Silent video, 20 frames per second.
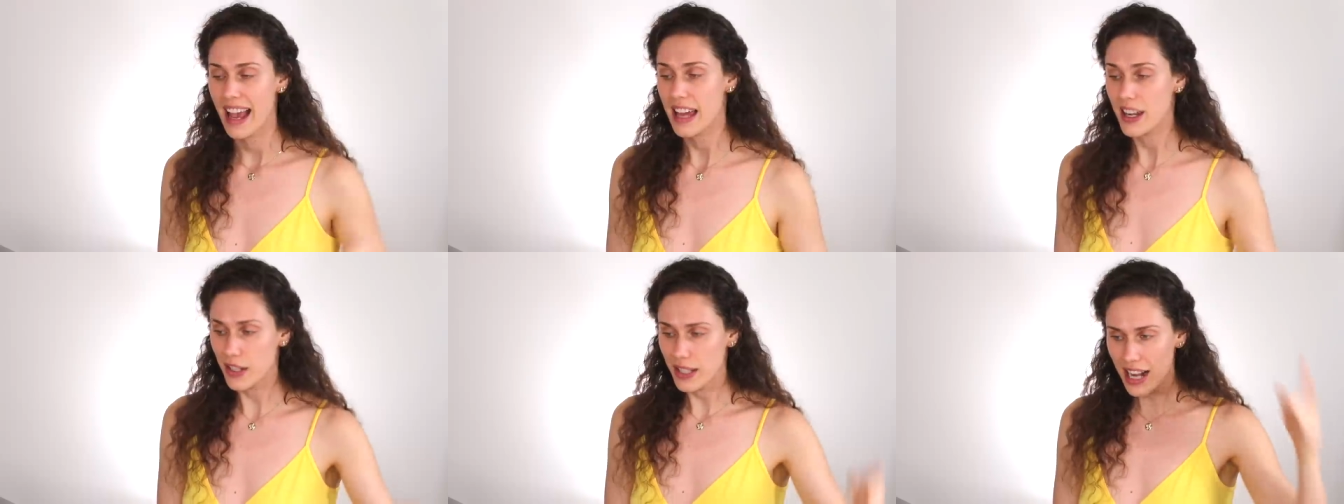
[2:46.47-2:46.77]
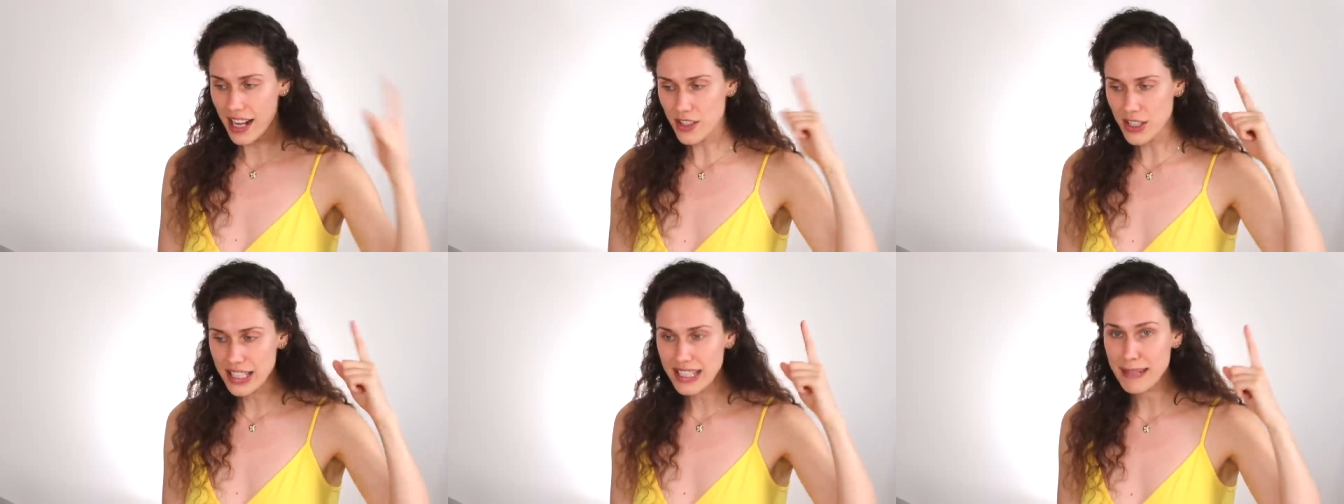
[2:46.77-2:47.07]
And you can
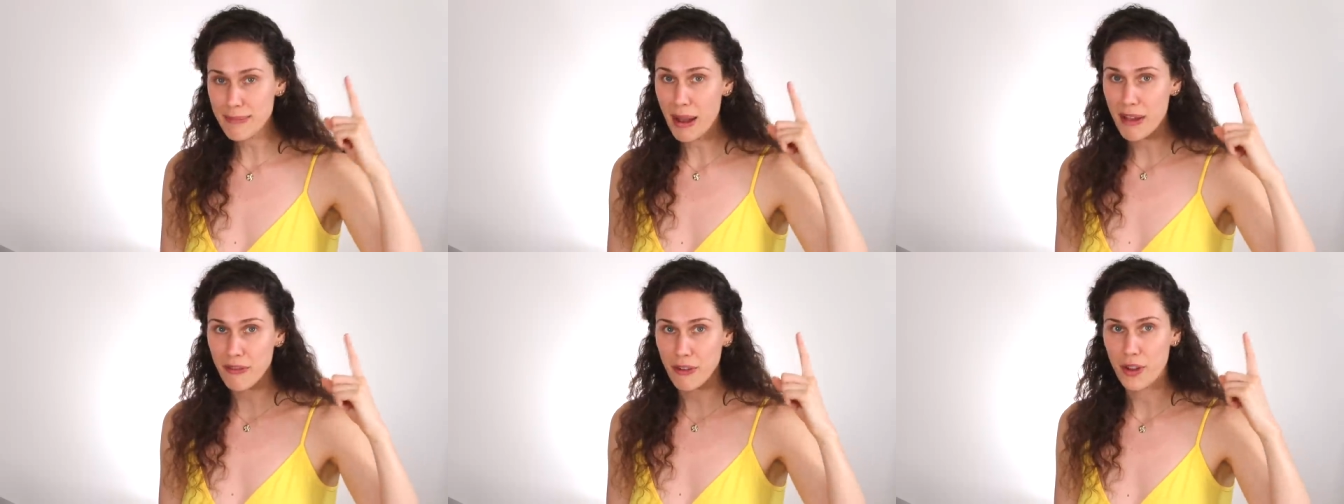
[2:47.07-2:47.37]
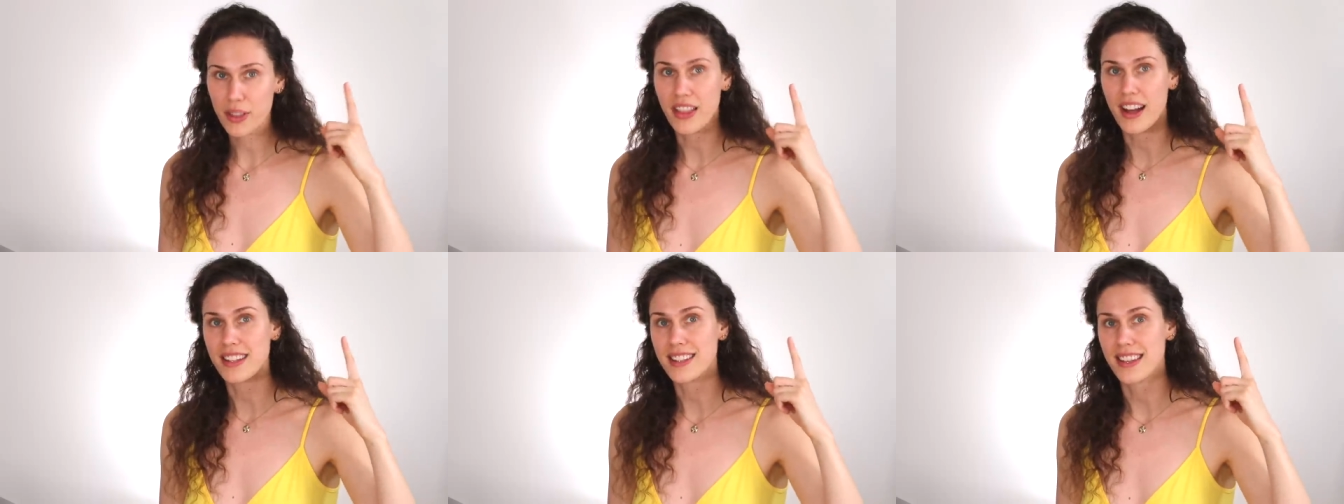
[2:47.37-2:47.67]
actually see my
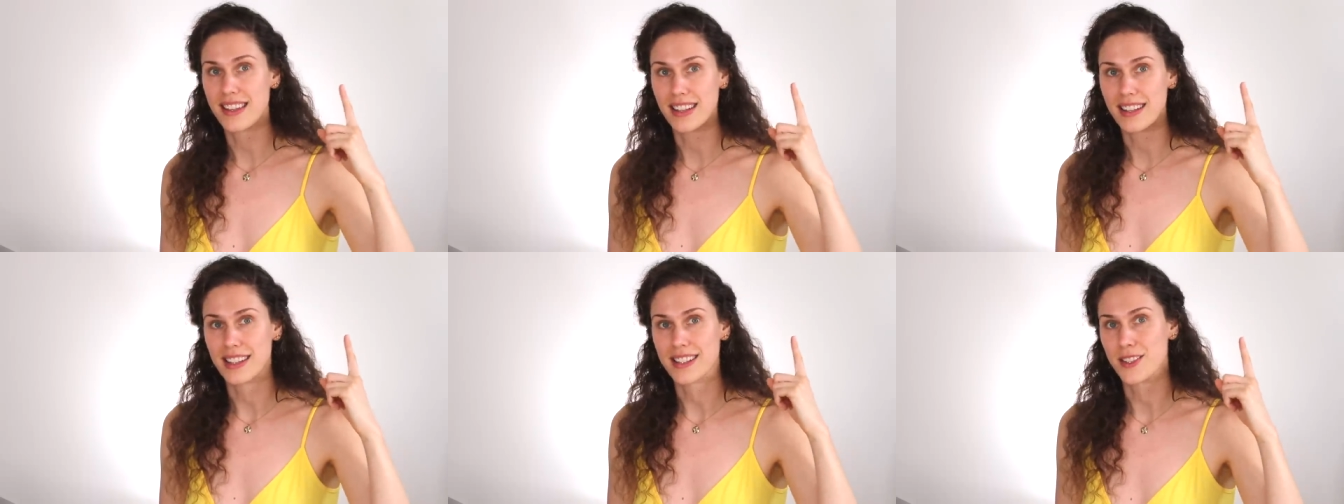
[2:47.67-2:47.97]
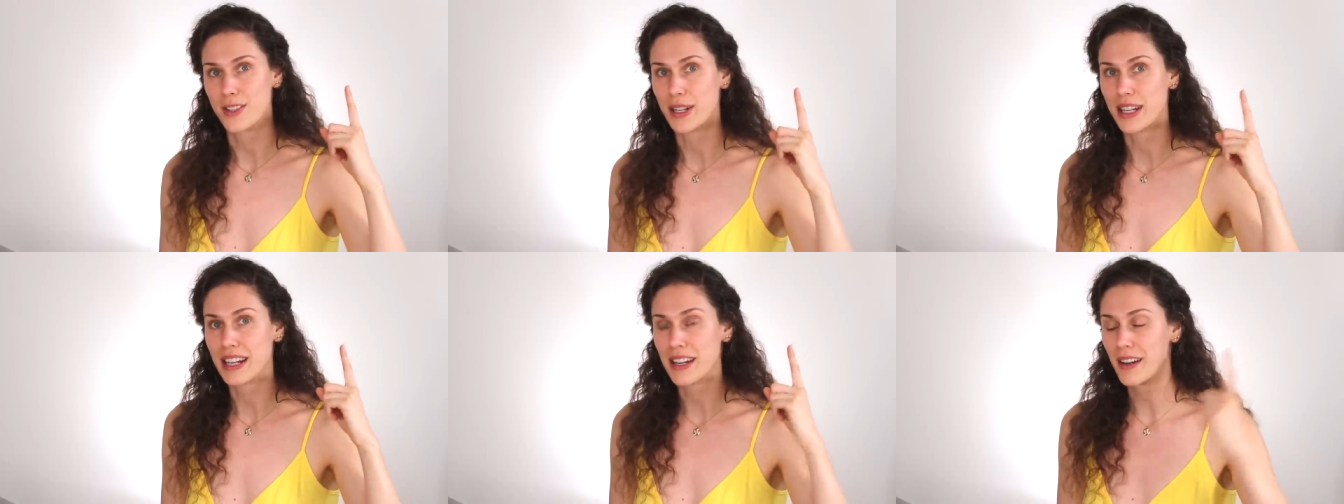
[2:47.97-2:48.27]
full thoughts on the
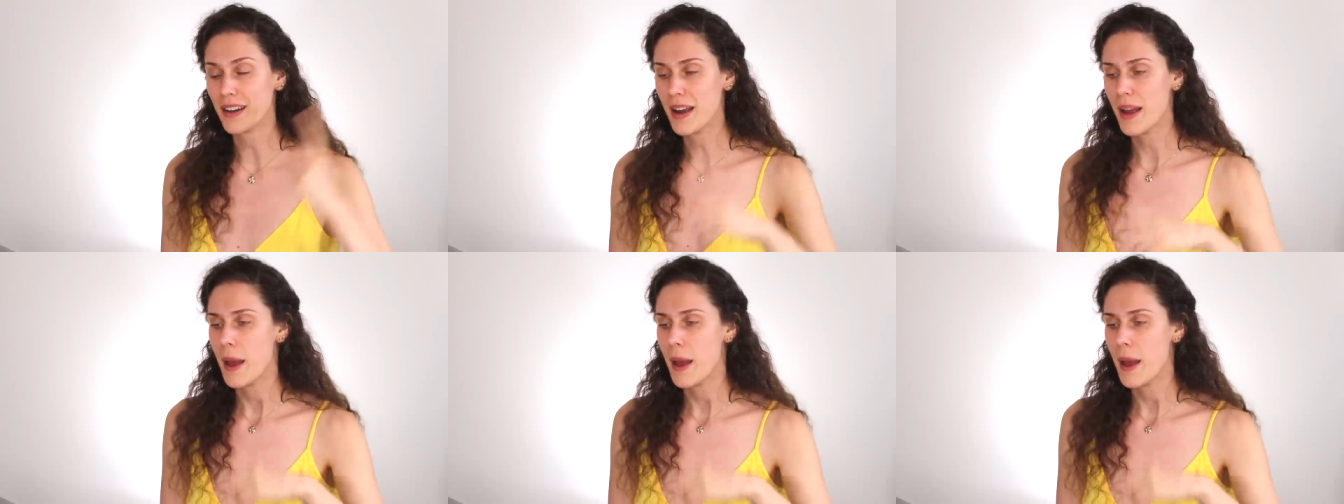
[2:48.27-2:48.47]
cleanser here.